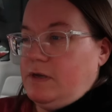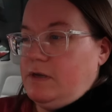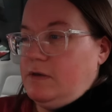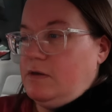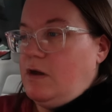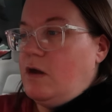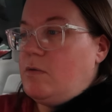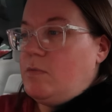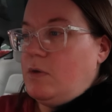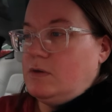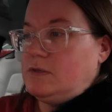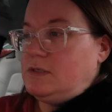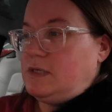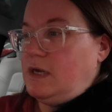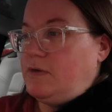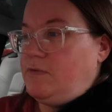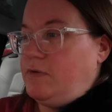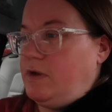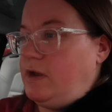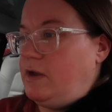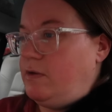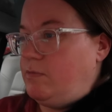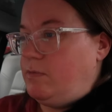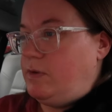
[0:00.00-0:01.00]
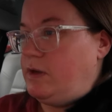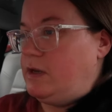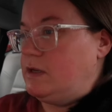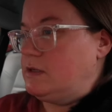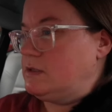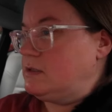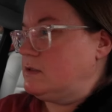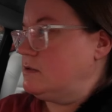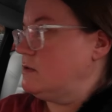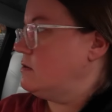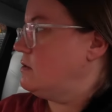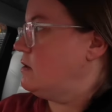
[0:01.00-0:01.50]
almost every 8 weeks.
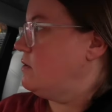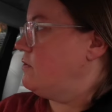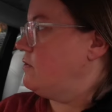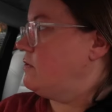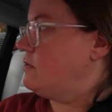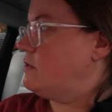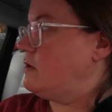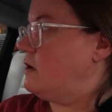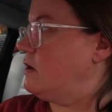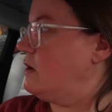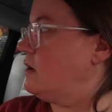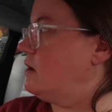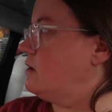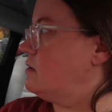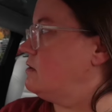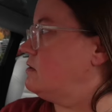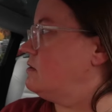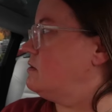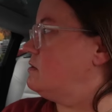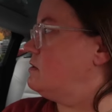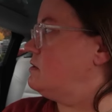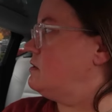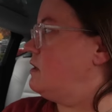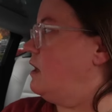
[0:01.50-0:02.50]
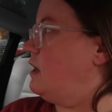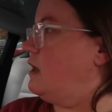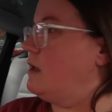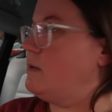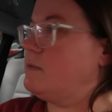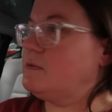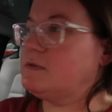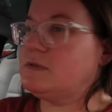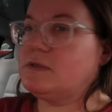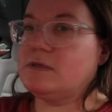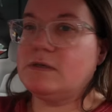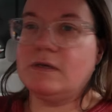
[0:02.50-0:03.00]
There are
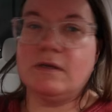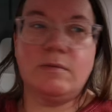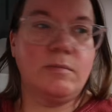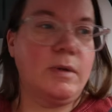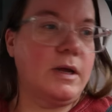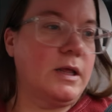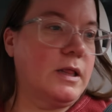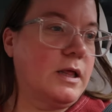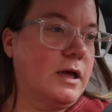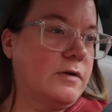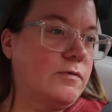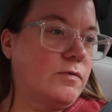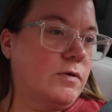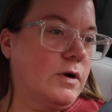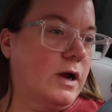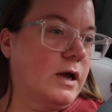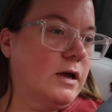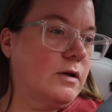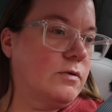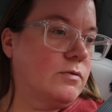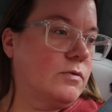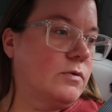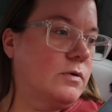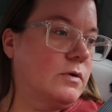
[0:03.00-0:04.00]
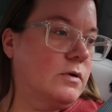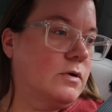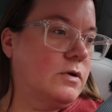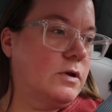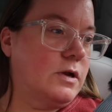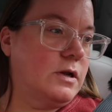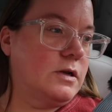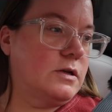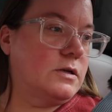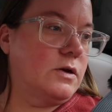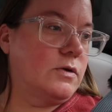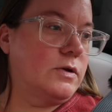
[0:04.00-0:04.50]
times in my life where I
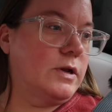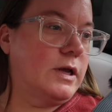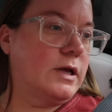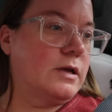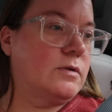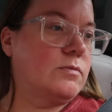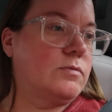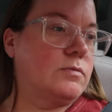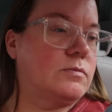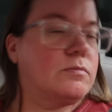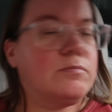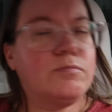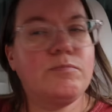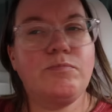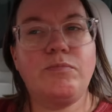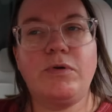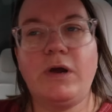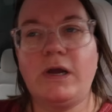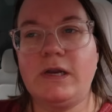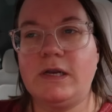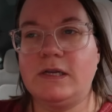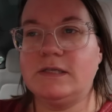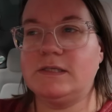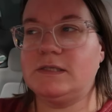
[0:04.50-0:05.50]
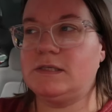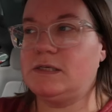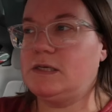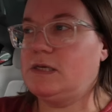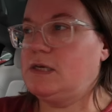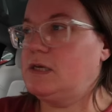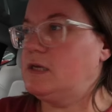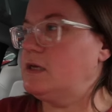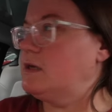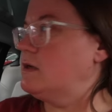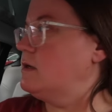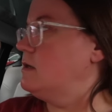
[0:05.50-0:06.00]
couldn't donate.
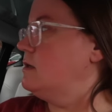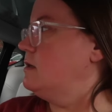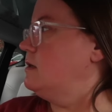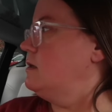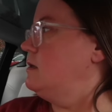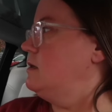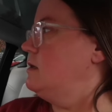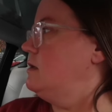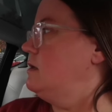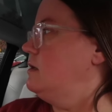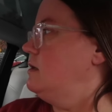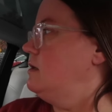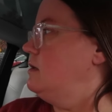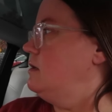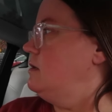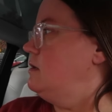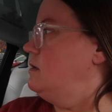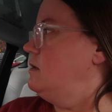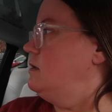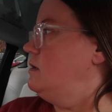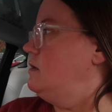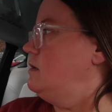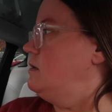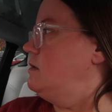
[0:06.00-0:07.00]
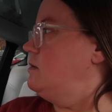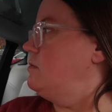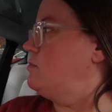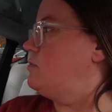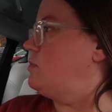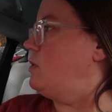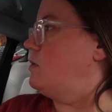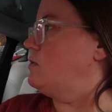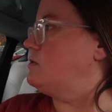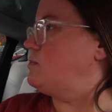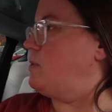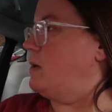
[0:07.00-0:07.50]
Pregnancy,
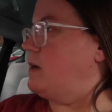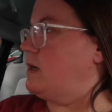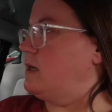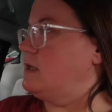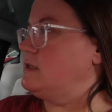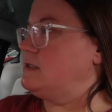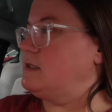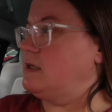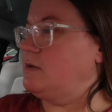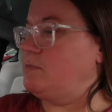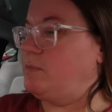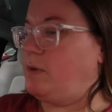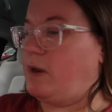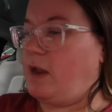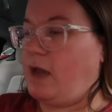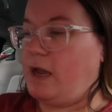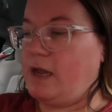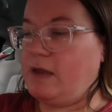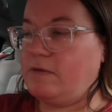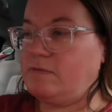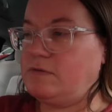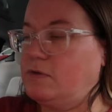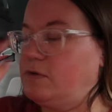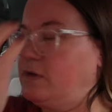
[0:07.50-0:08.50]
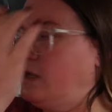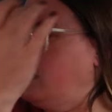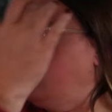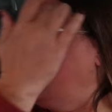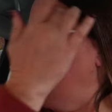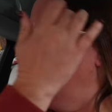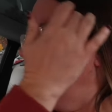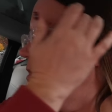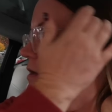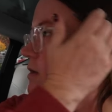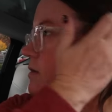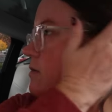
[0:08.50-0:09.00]
post-pregnancy, but I have
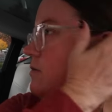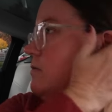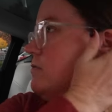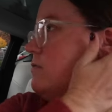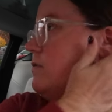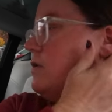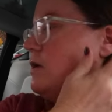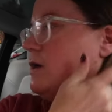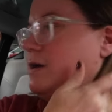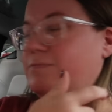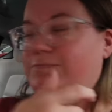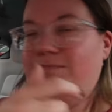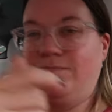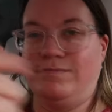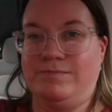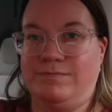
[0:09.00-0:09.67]
donated for